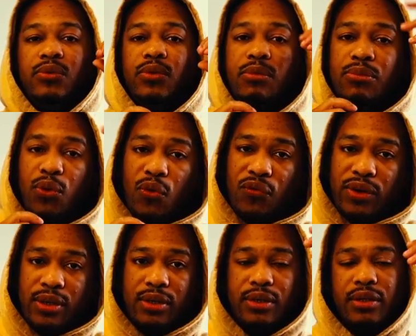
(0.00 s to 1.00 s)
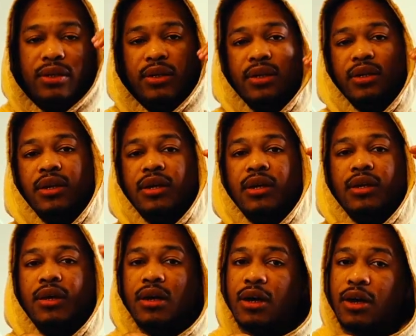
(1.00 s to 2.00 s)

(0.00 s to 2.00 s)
we're moving in